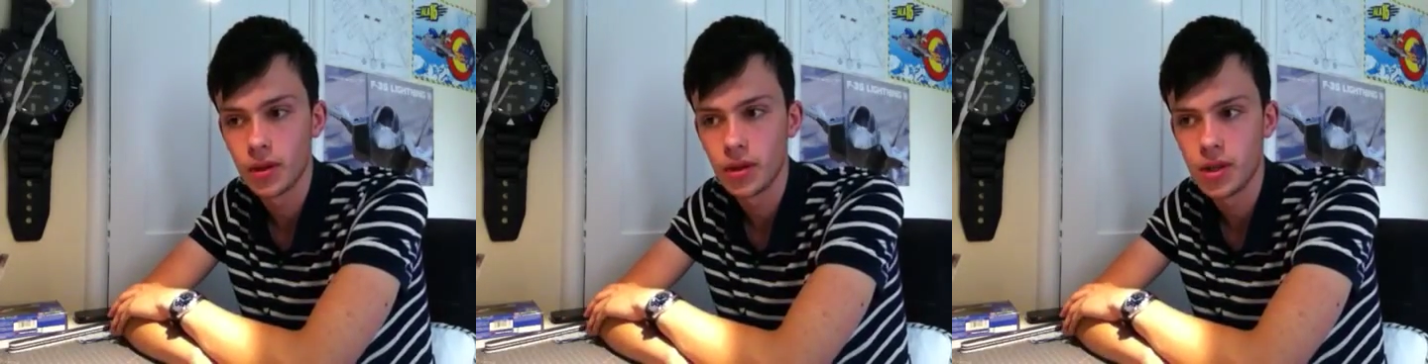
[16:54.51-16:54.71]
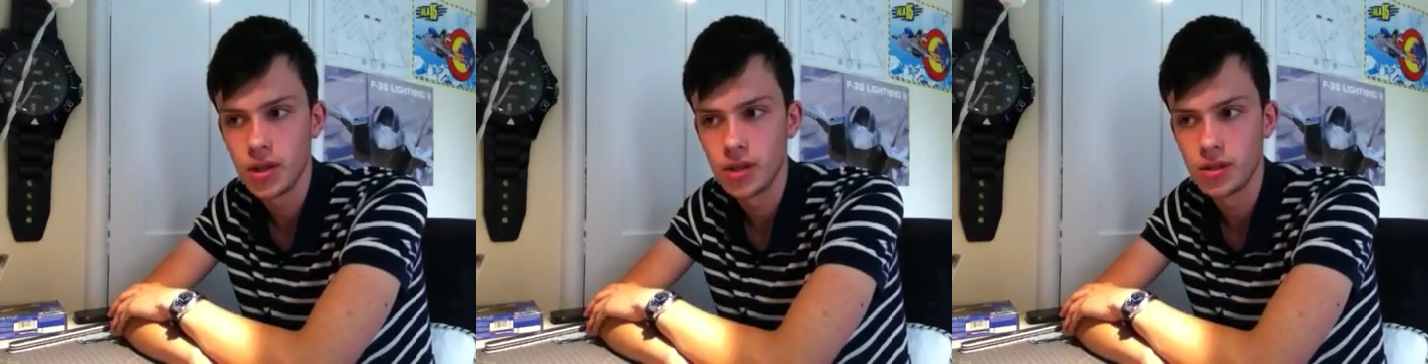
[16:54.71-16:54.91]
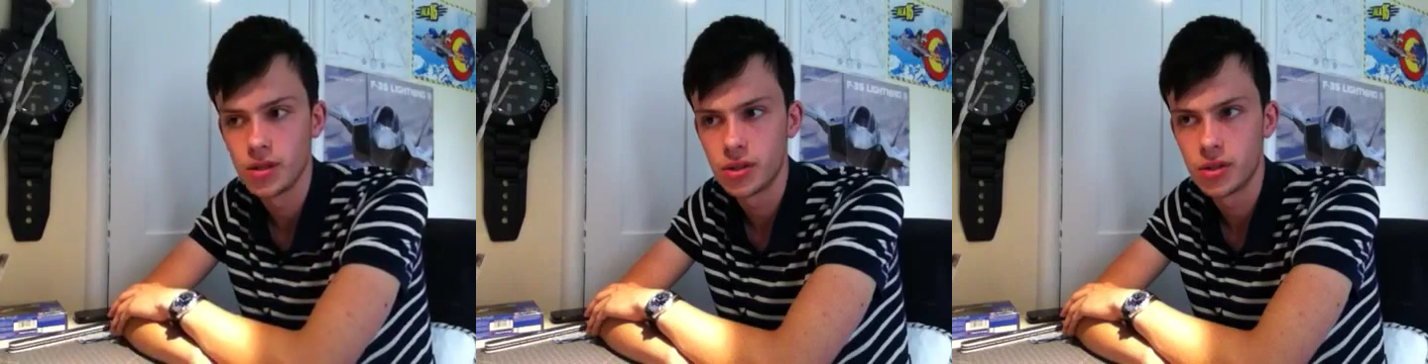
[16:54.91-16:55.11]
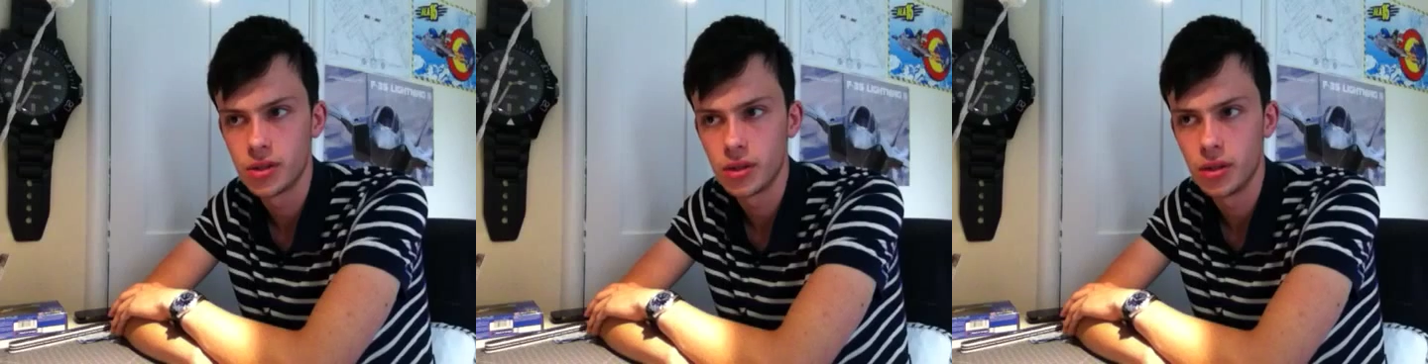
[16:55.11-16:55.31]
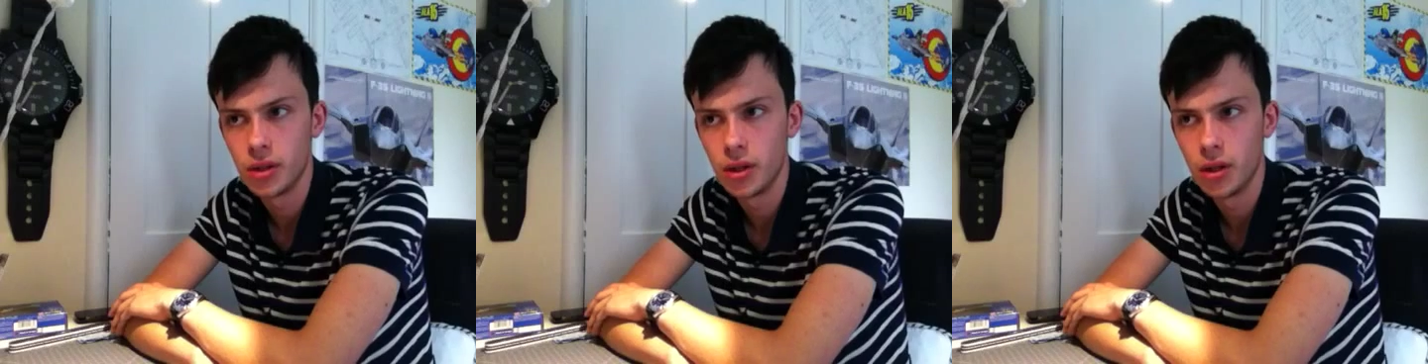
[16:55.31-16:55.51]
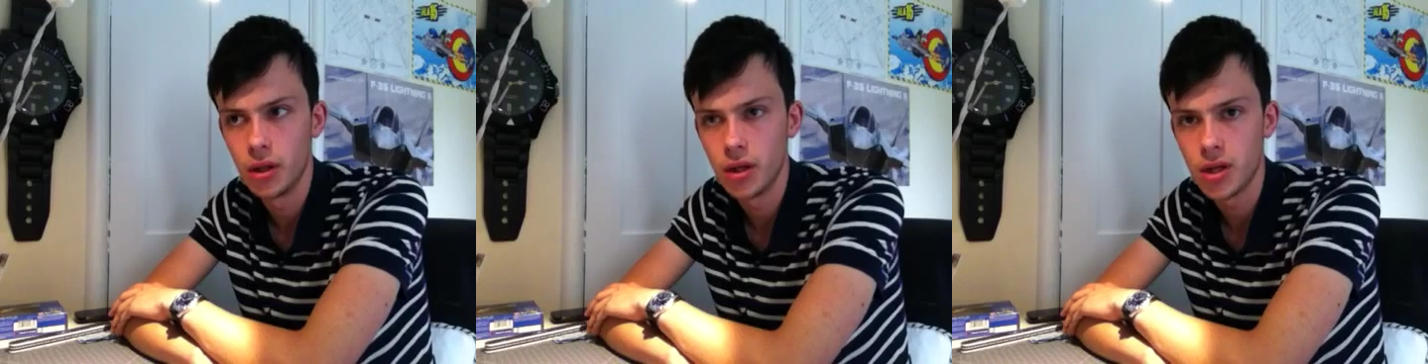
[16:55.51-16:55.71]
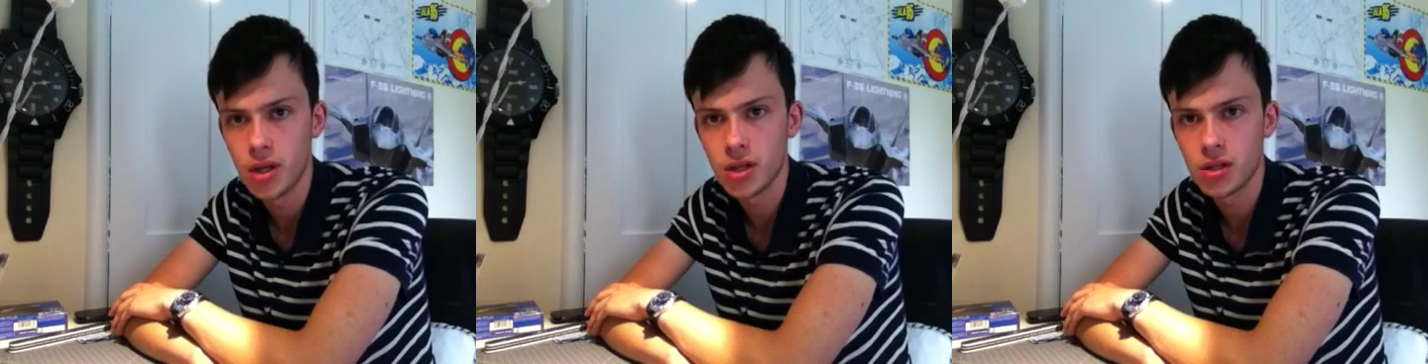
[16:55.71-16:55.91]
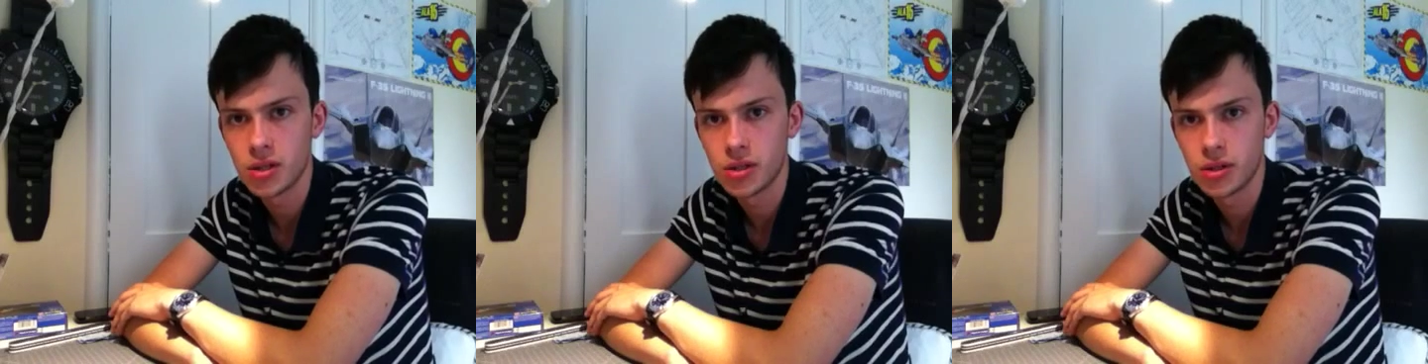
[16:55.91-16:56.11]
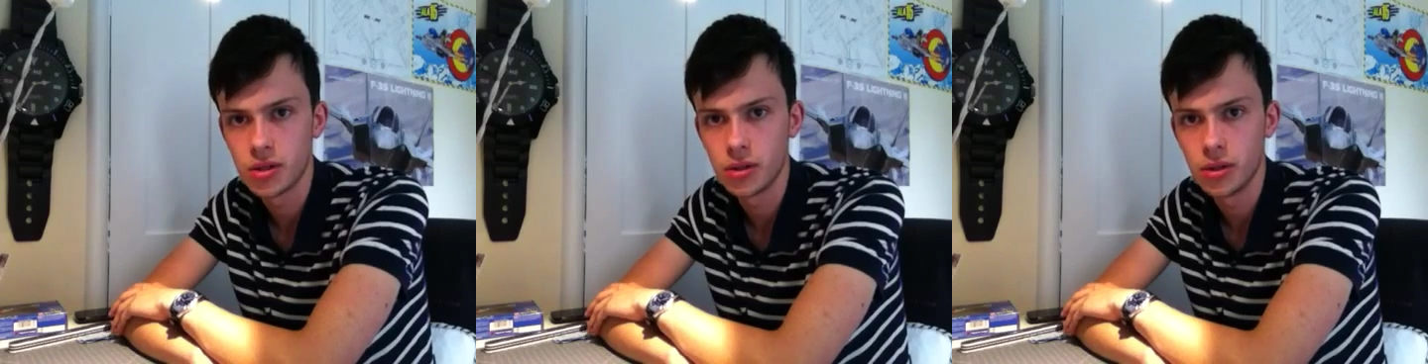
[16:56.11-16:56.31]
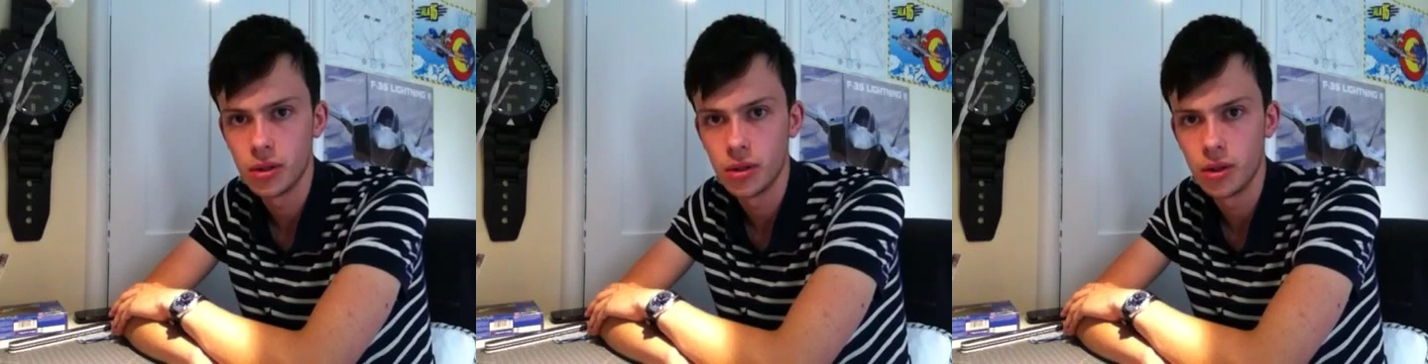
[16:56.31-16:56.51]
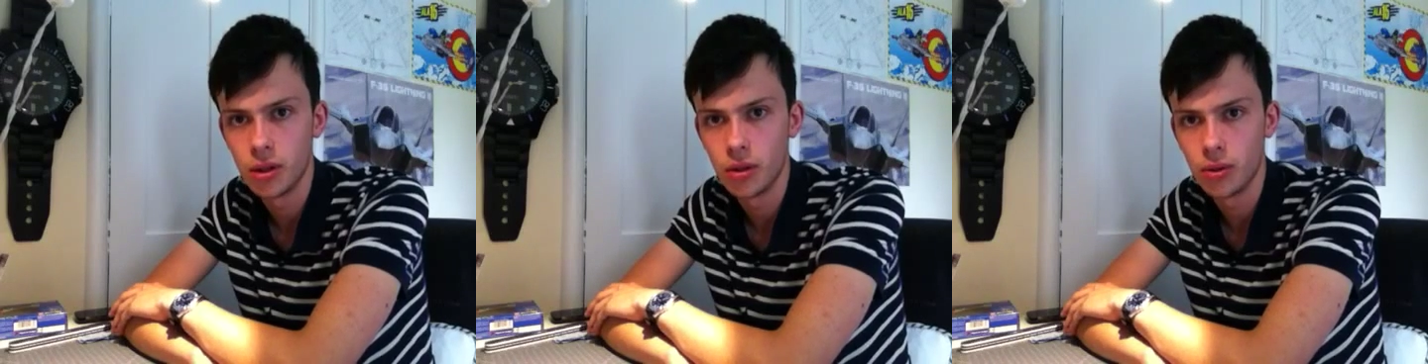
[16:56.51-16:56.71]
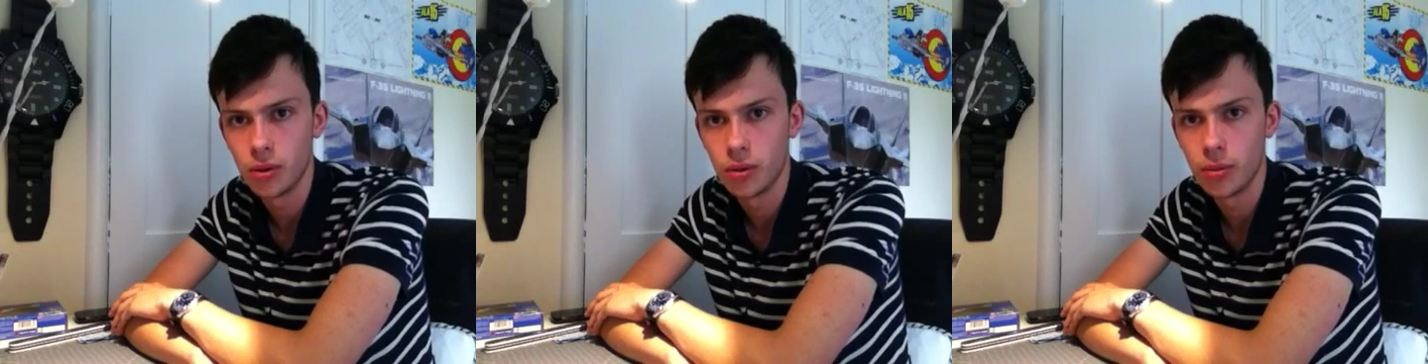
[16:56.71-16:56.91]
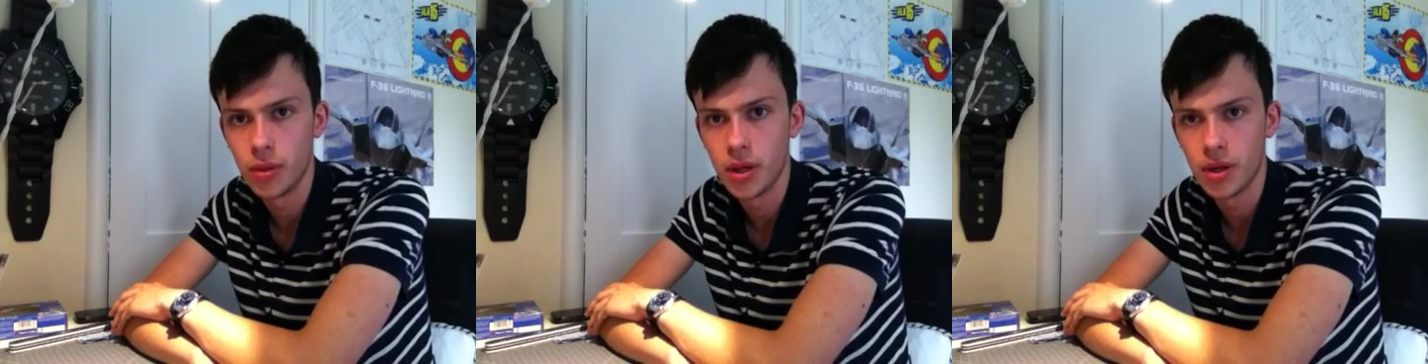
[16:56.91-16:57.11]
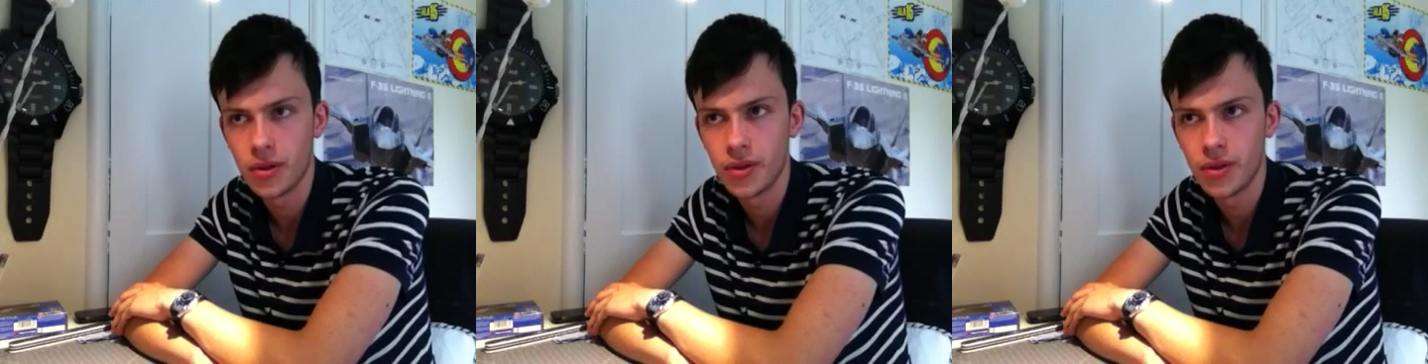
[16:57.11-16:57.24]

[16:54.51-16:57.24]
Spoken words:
He is older than me.